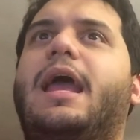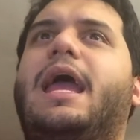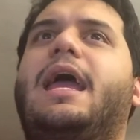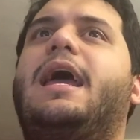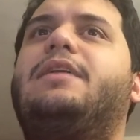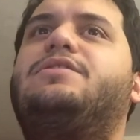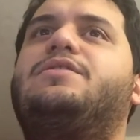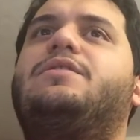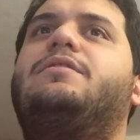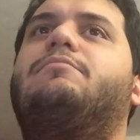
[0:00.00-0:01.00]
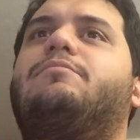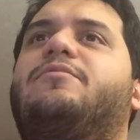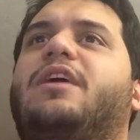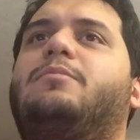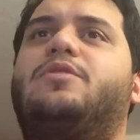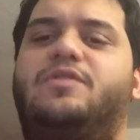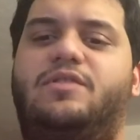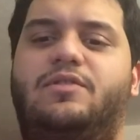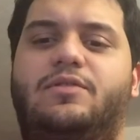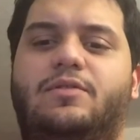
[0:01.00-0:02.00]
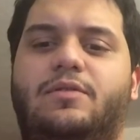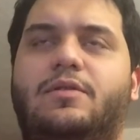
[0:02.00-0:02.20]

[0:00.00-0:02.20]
at Famous.